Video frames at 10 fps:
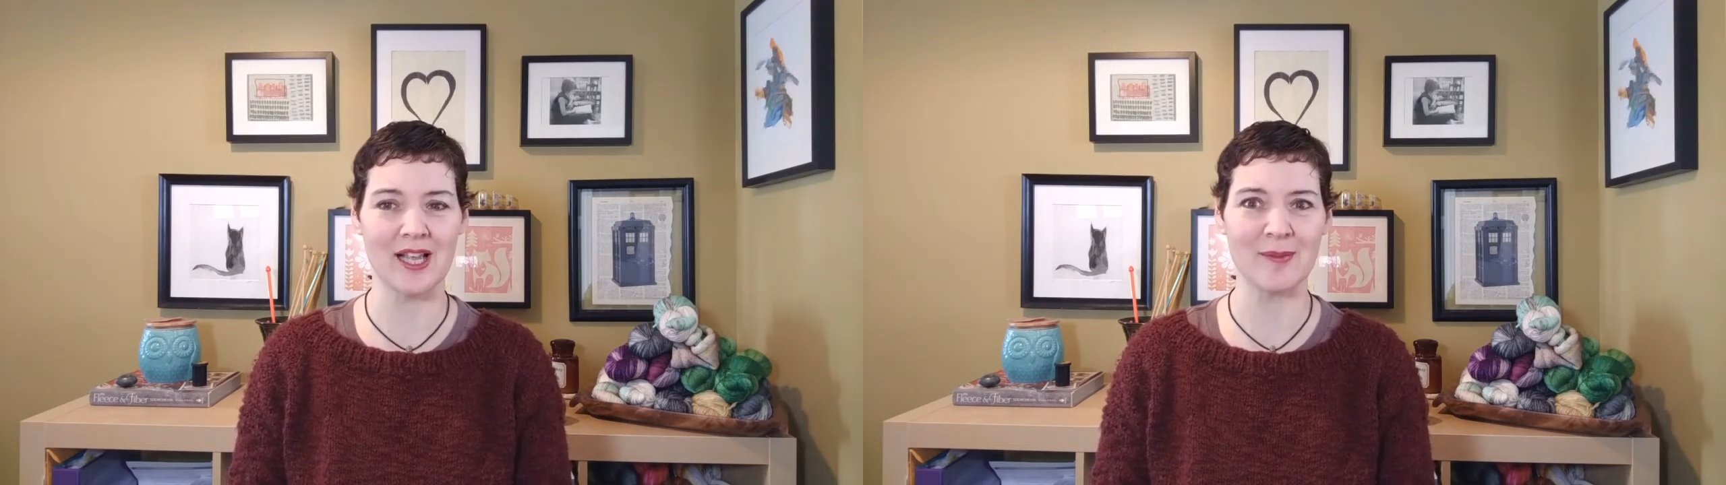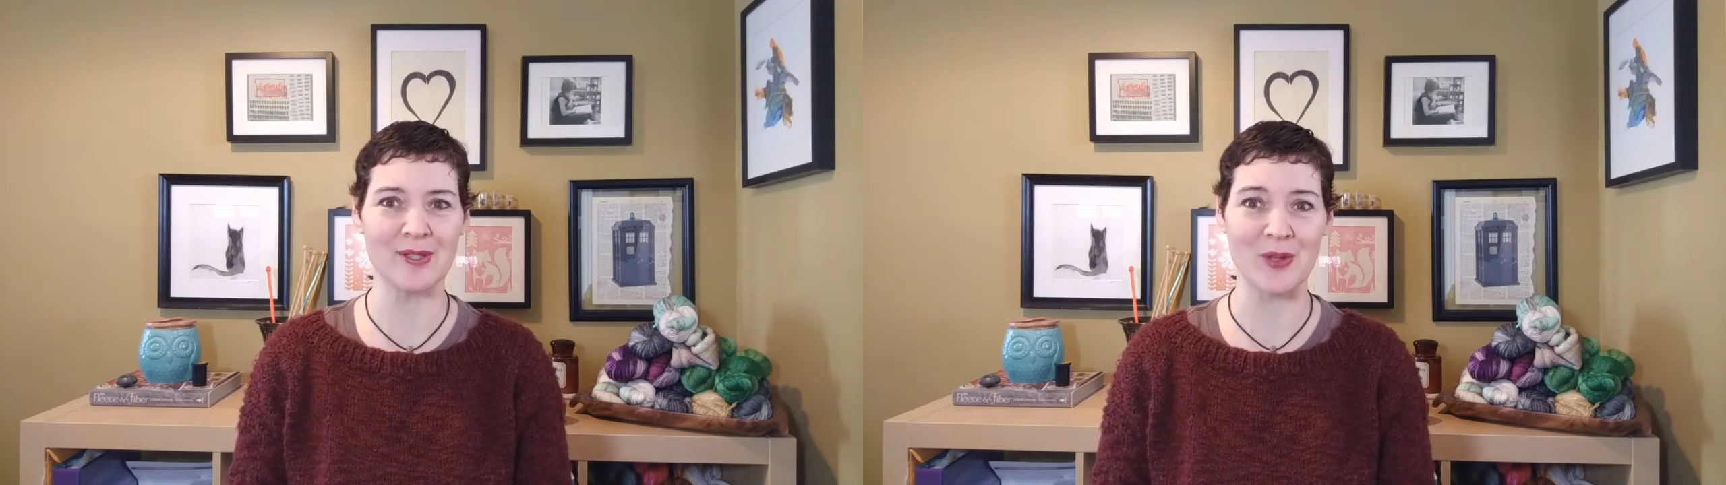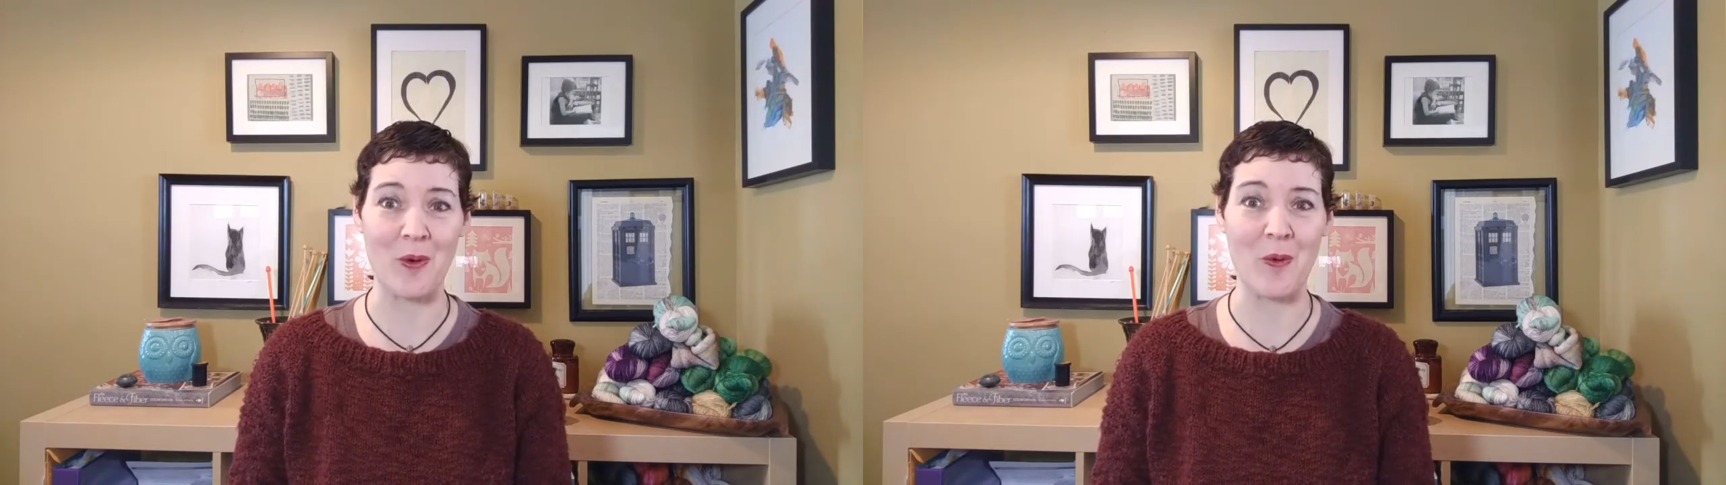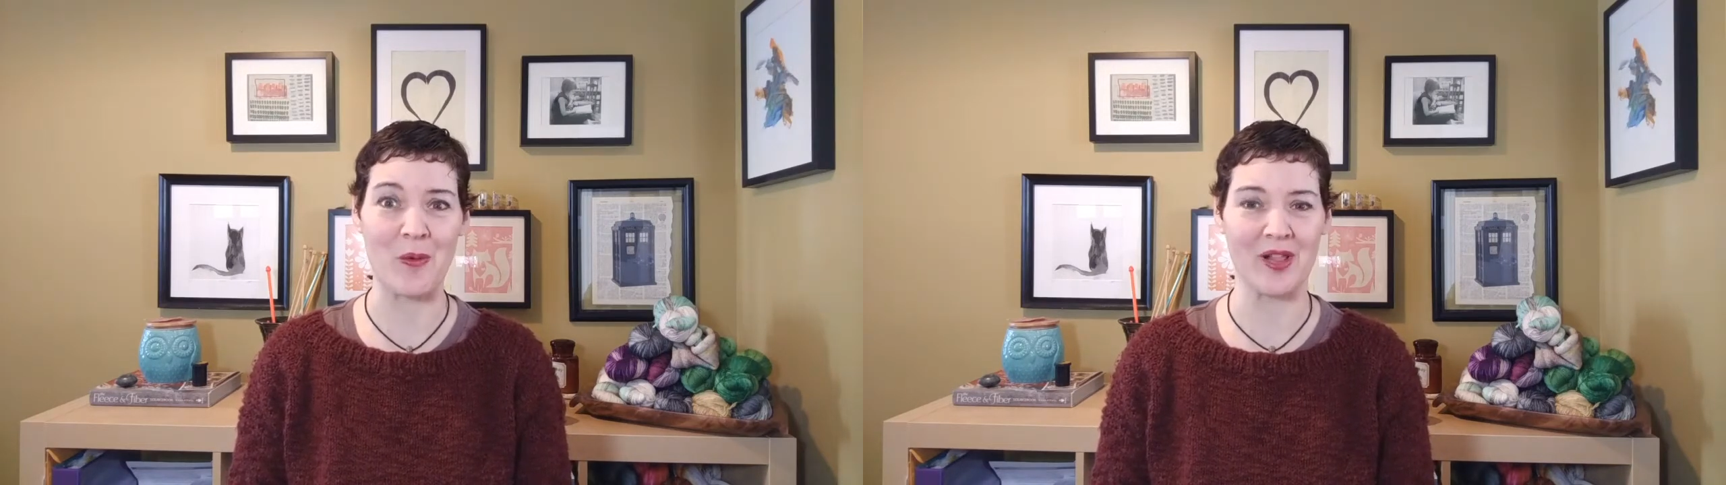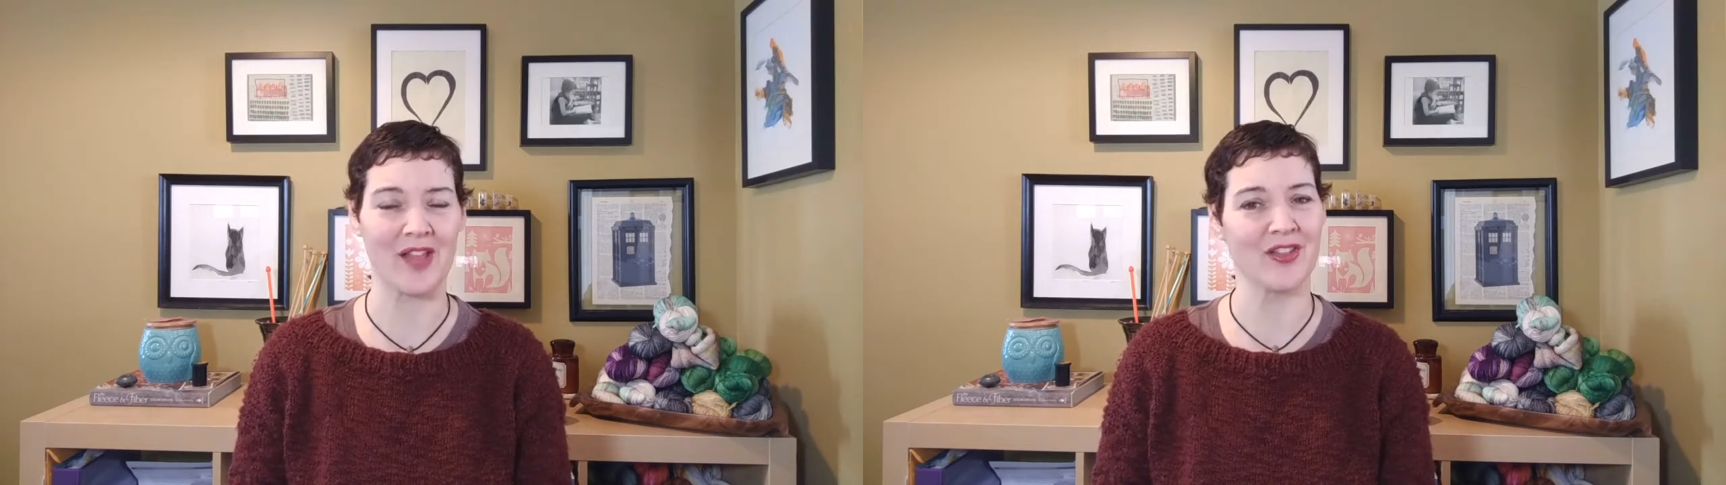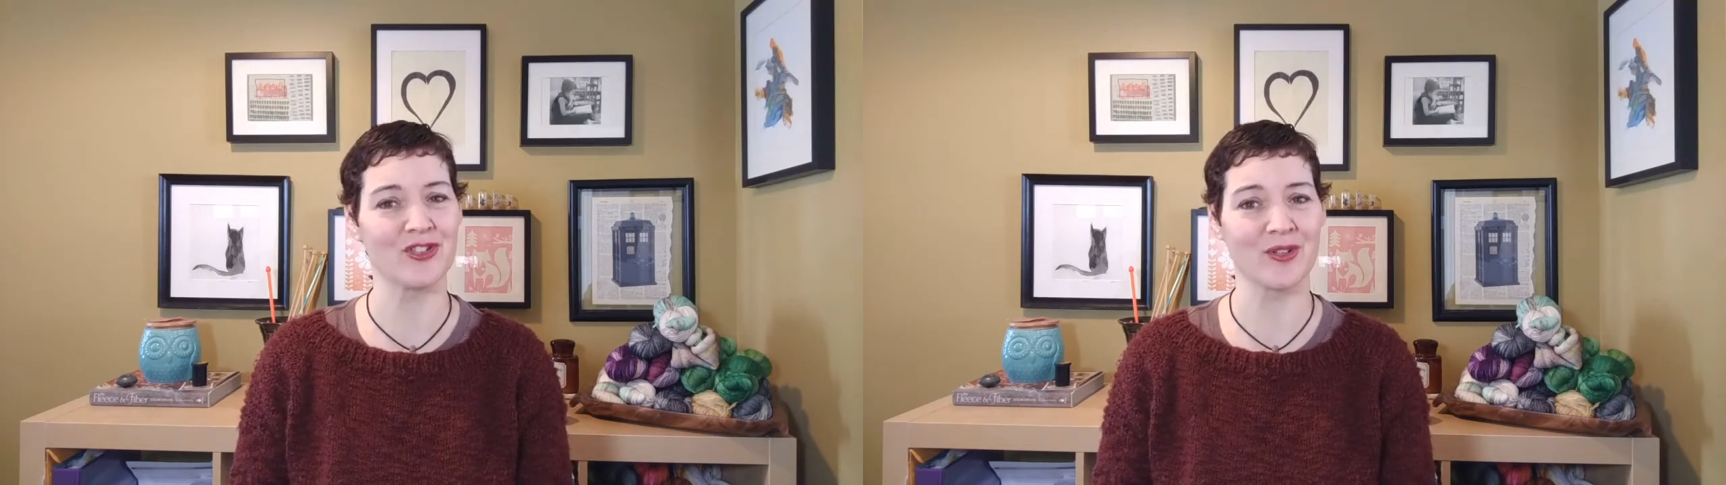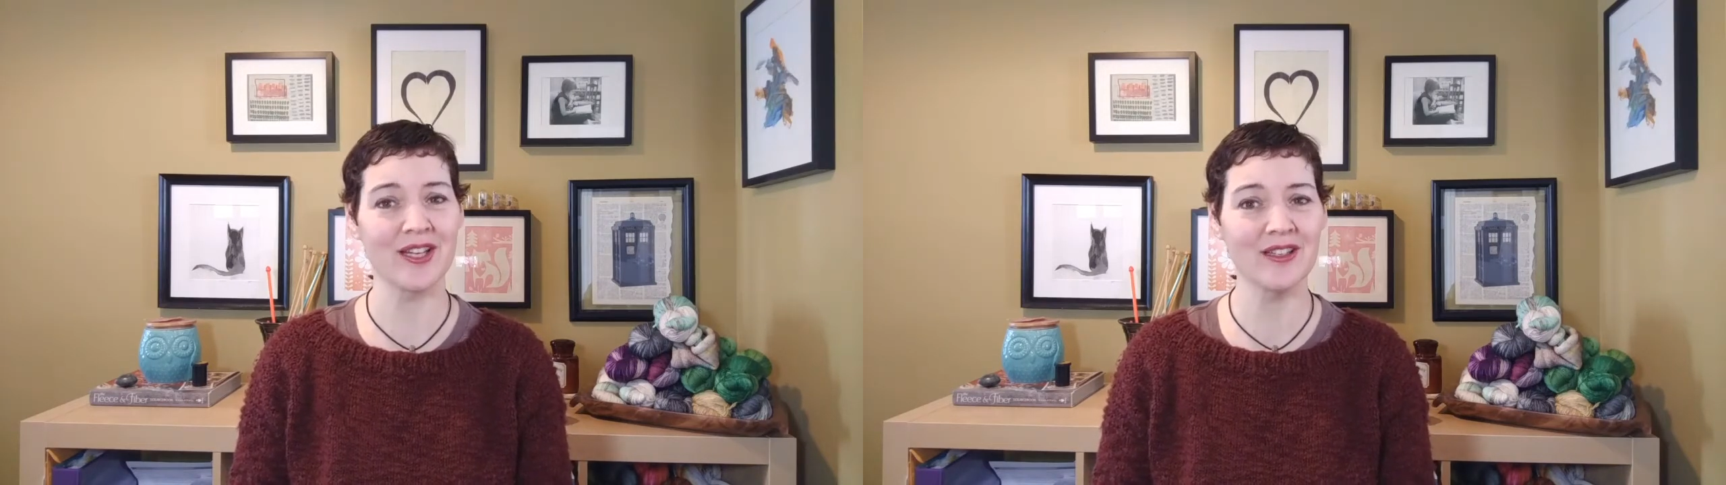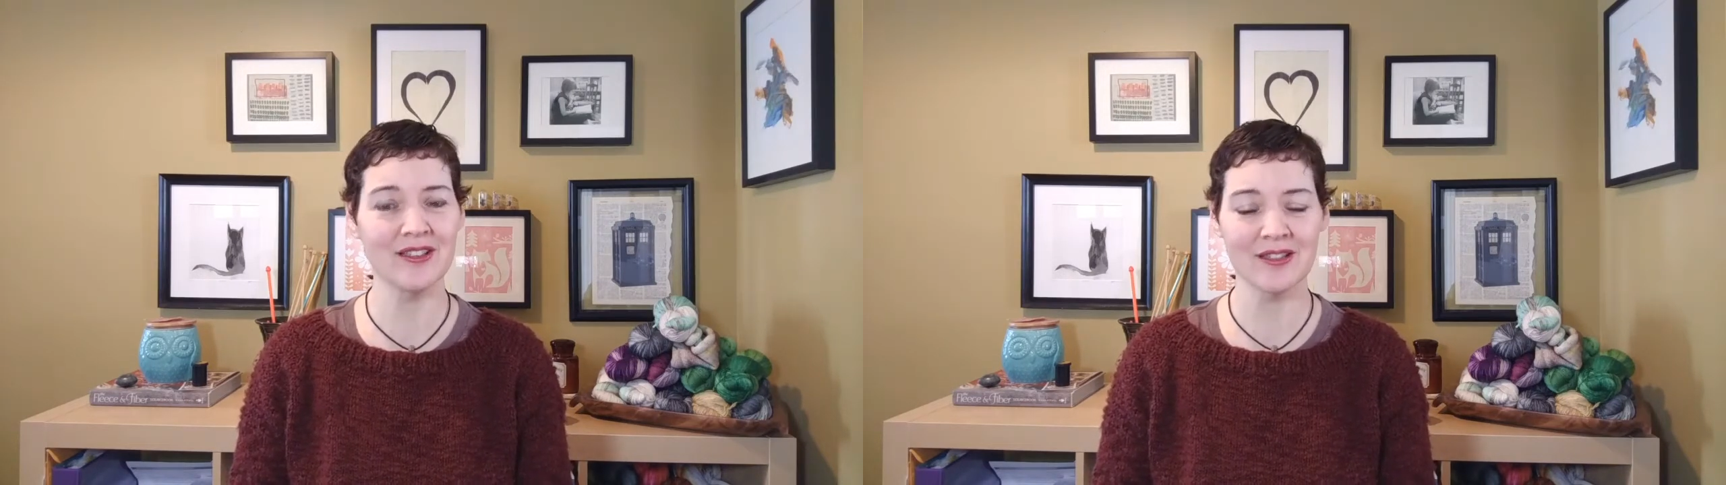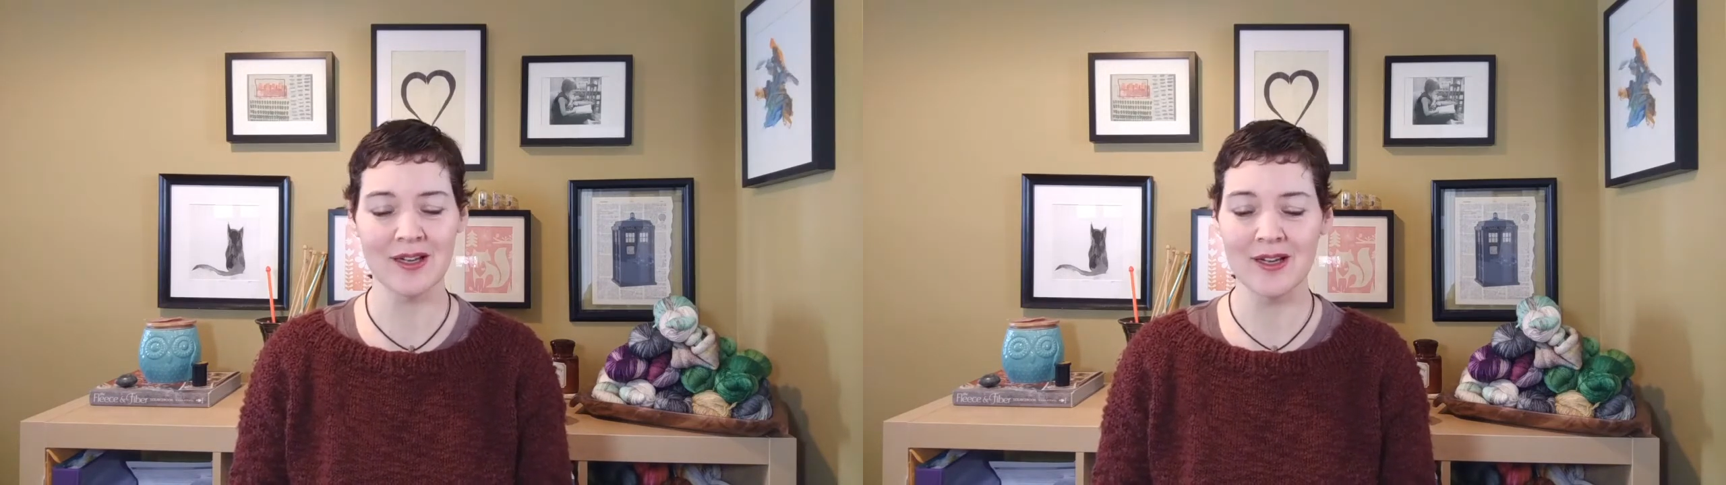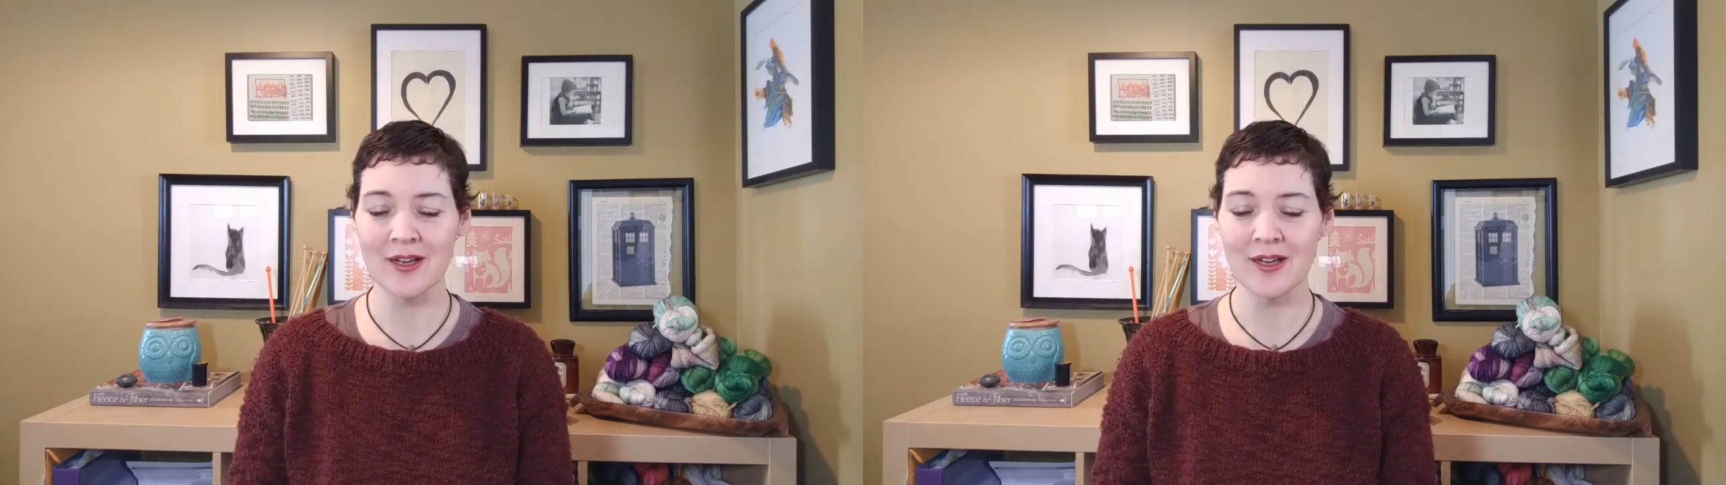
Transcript: I'm so glad that you're here.